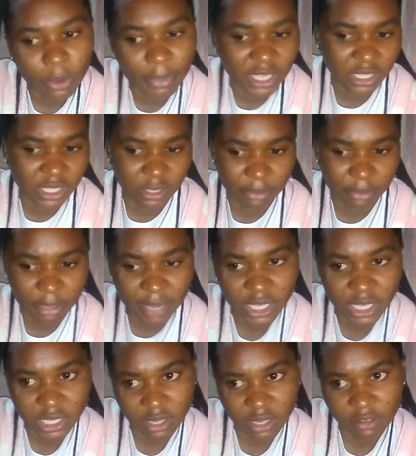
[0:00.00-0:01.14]
but me
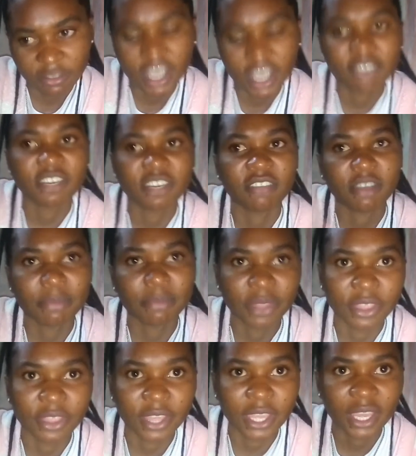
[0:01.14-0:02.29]
myself, I have never been
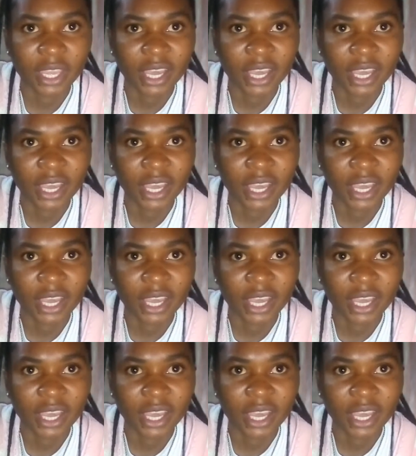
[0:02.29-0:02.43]
there.